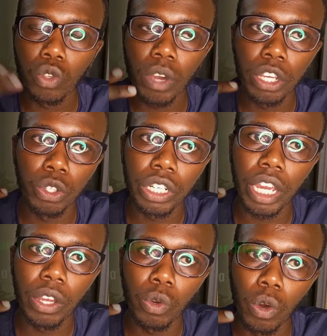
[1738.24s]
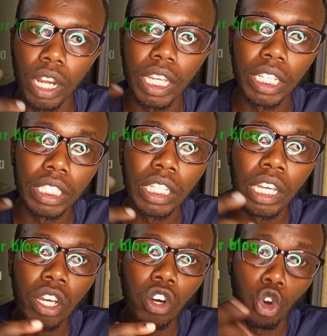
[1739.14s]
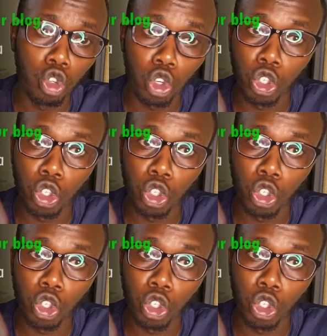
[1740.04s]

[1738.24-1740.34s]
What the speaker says: where you share your links on social